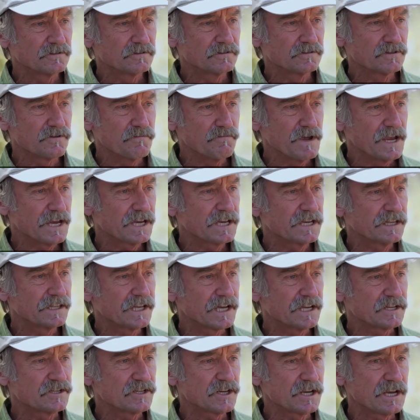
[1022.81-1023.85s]
to making
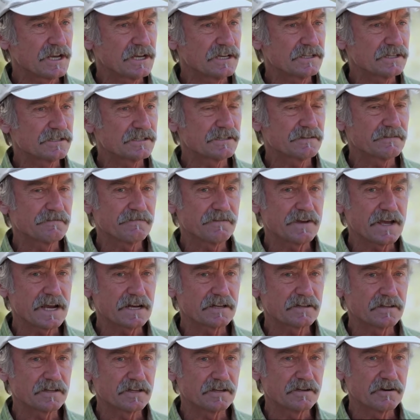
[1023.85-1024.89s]
that change is the
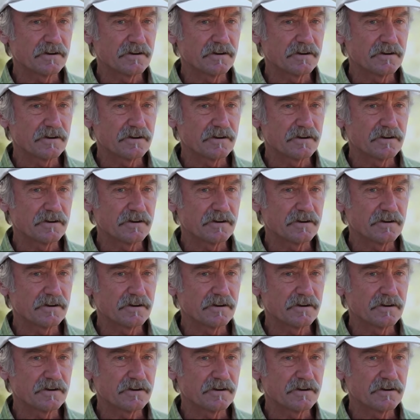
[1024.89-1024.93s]
fact that